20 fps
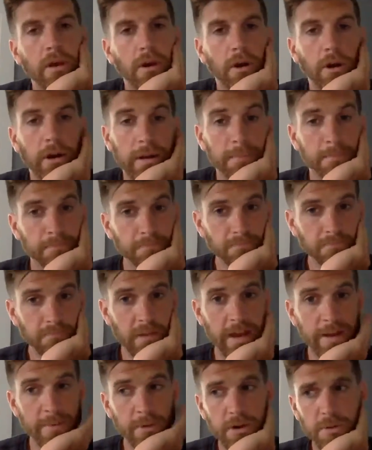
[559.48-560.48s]
All right,
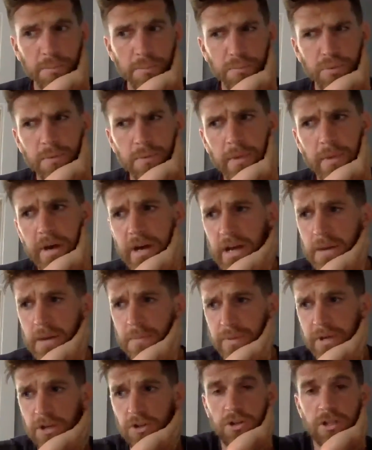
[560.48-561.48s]
I'm going to put my
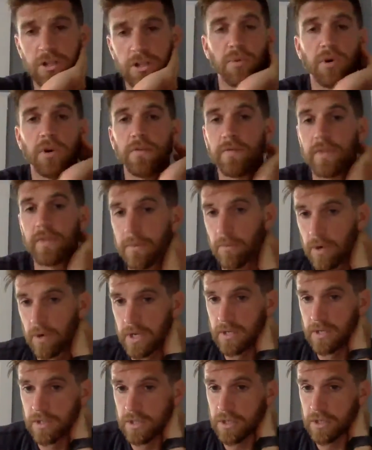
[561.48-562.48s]
pictures up on
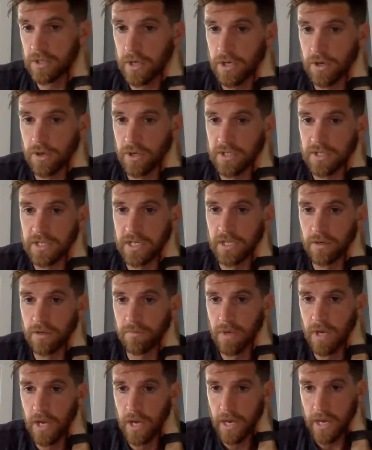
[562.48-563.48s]
Flipgrid so that you can see
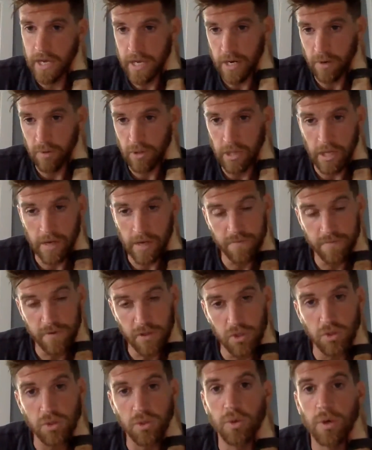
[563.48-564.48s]
them, and I would love
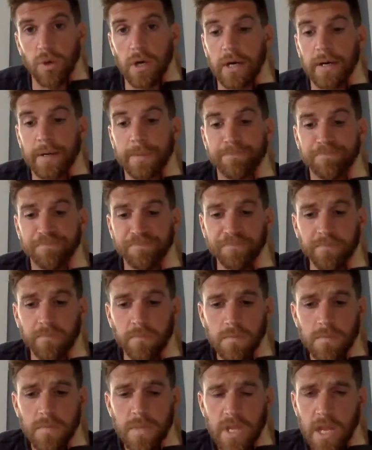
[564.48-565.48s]
to
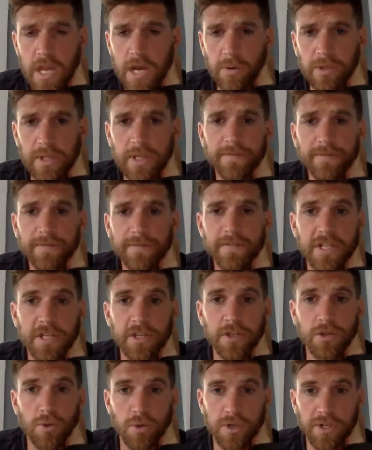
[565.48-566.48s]
see
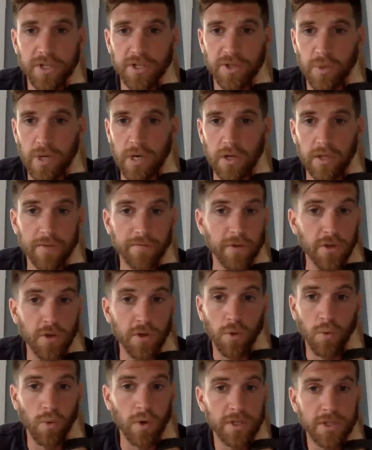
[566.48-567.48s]
yours as well. If you
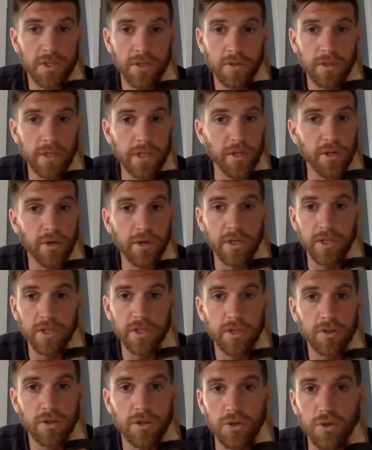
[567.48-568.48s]
don't want to, then you
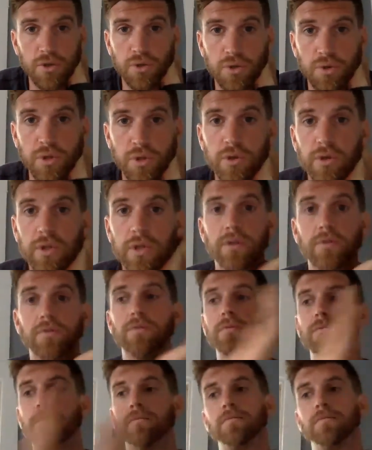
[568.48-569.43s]
can